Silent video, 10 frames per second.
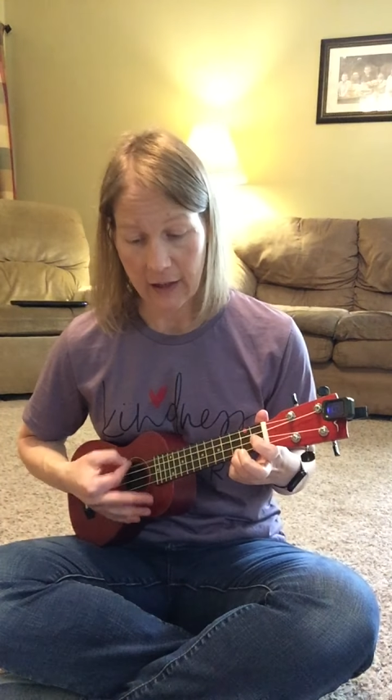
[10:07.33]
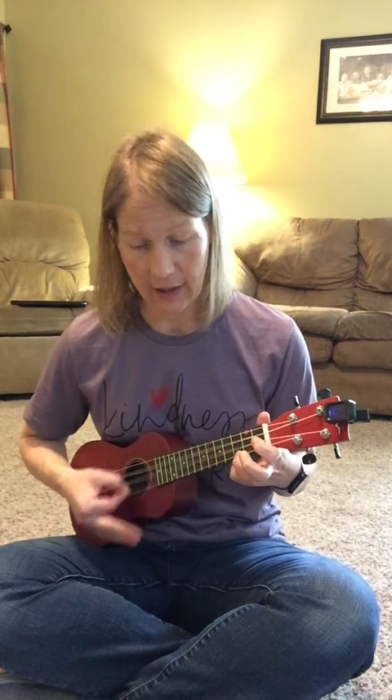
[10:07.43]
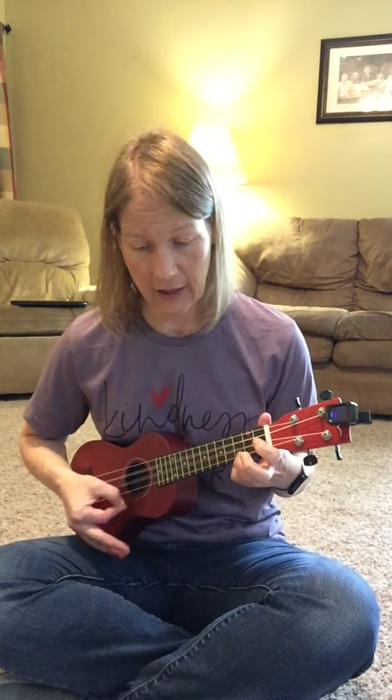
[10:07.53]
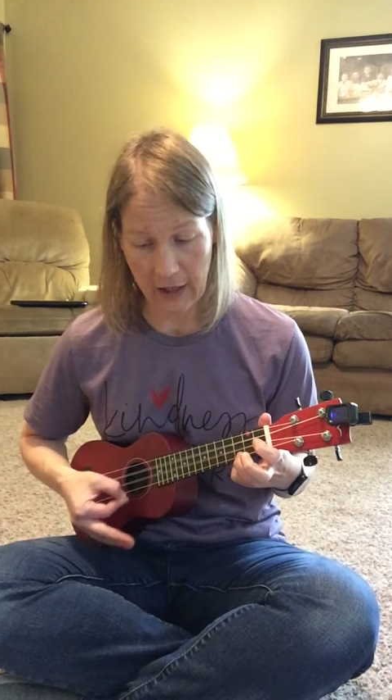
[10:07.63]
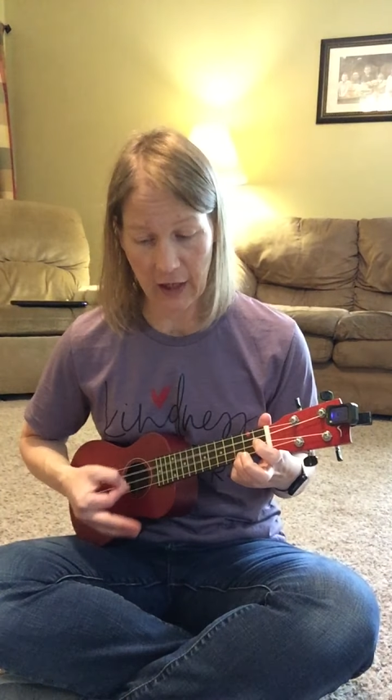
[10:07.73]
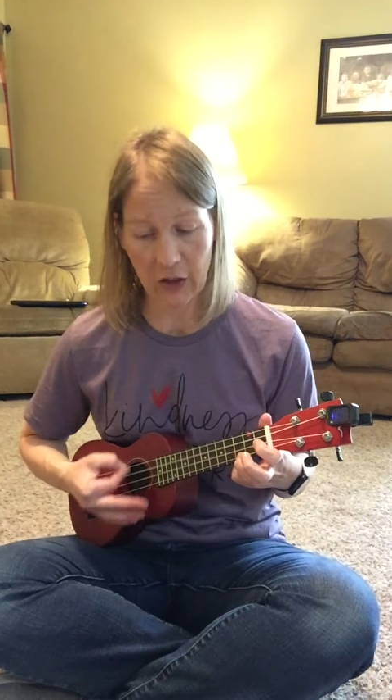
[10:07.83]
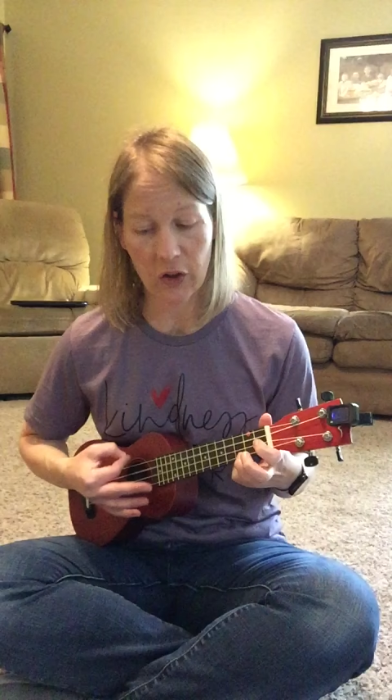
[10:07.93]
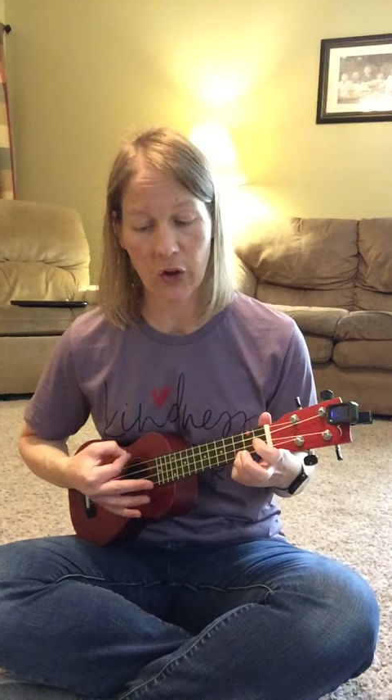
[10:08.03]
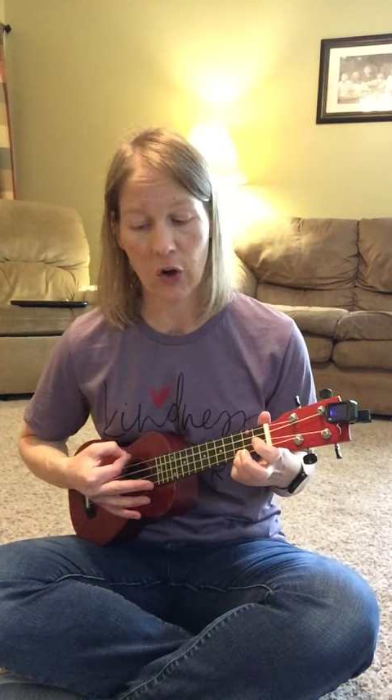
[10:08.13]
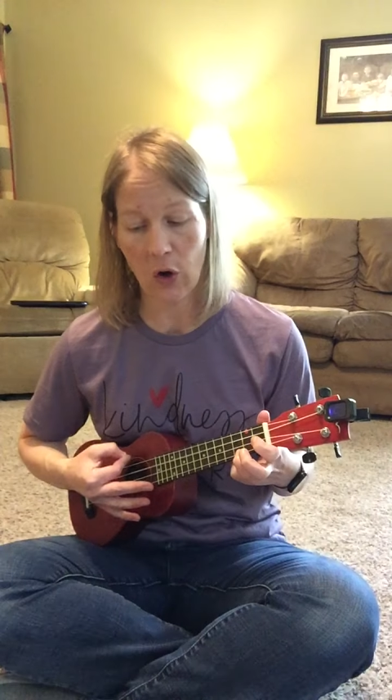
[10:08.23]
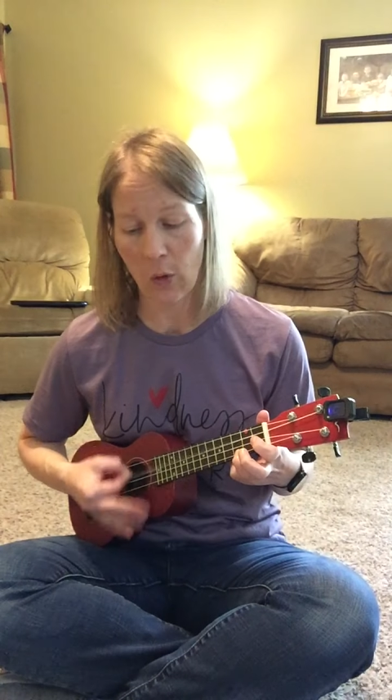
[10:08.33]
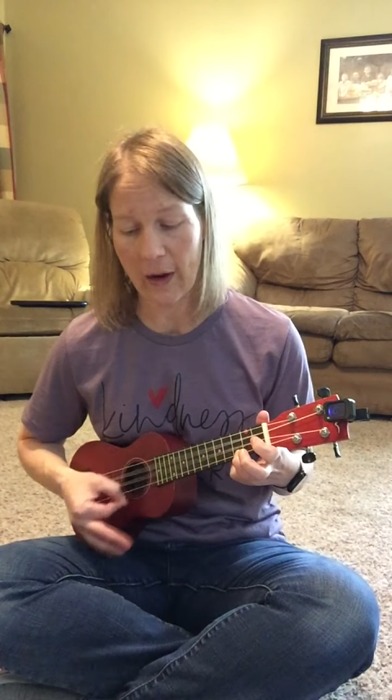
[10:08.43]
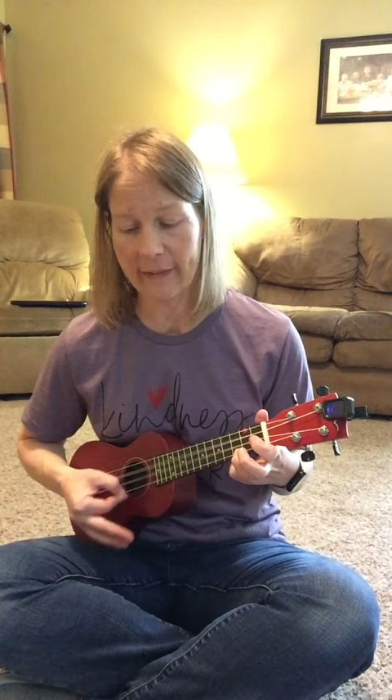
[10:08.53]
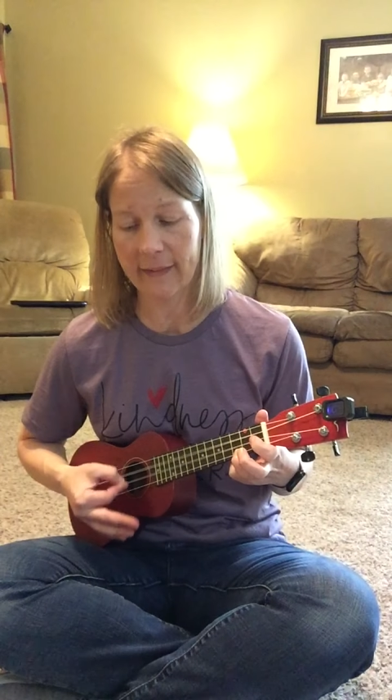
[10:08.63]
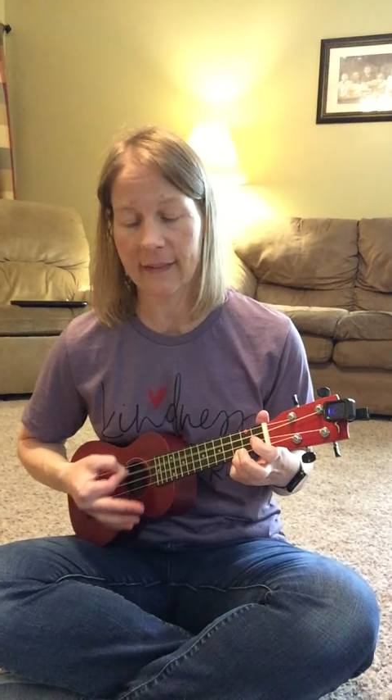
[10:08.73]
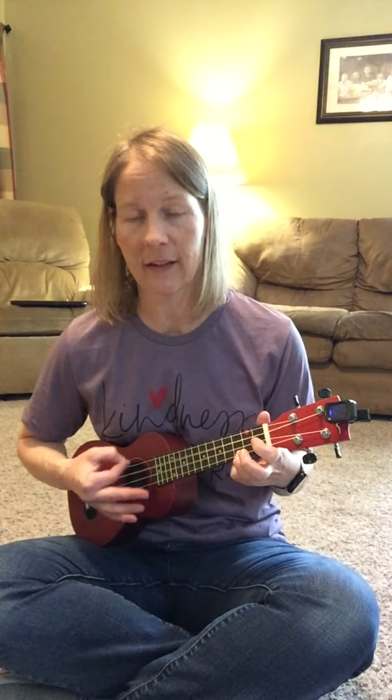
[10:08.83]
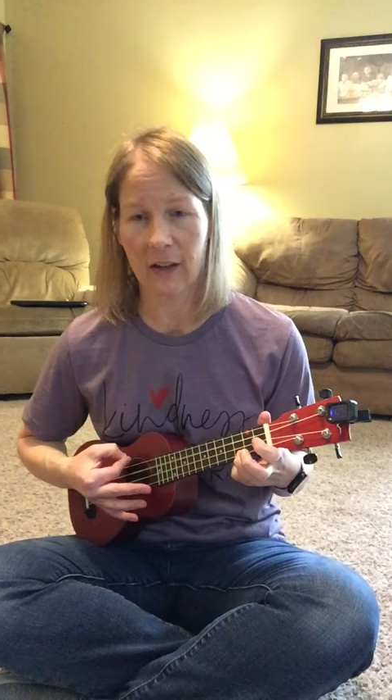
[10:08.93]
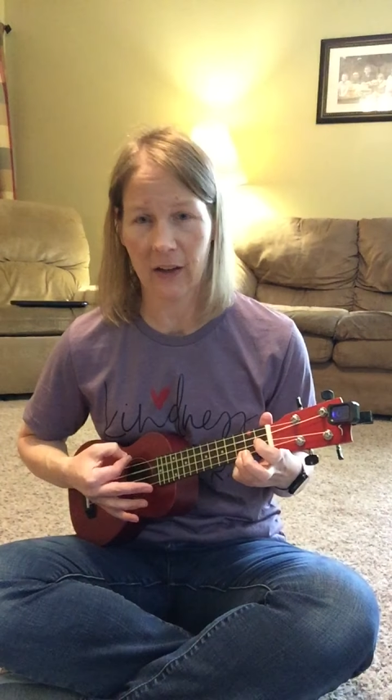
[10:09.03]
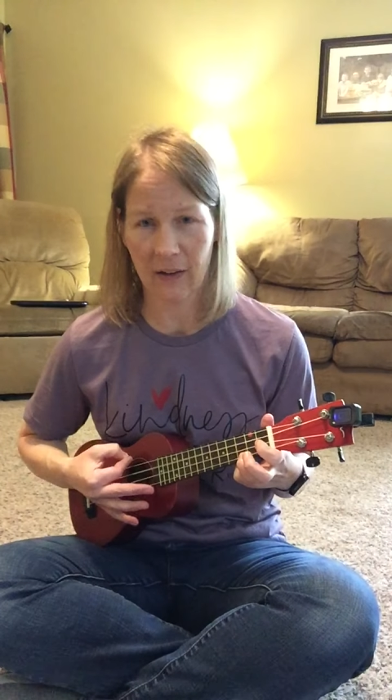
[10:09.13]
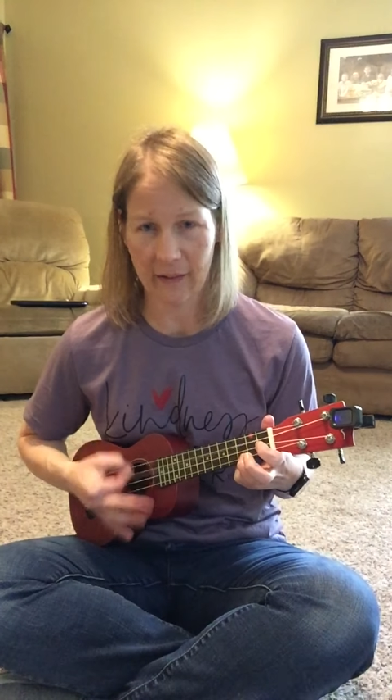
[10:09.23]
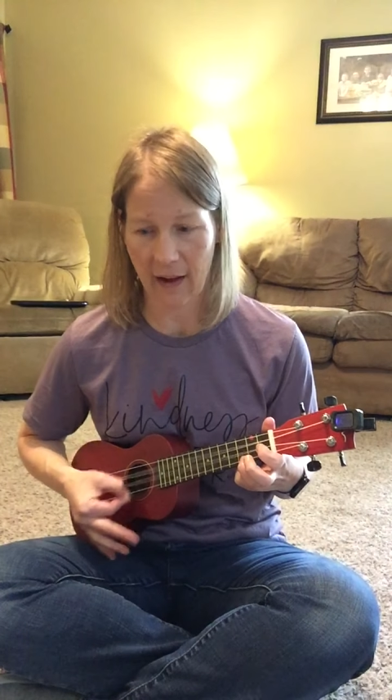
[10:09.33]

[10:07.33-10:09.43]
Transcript: He grew whiskers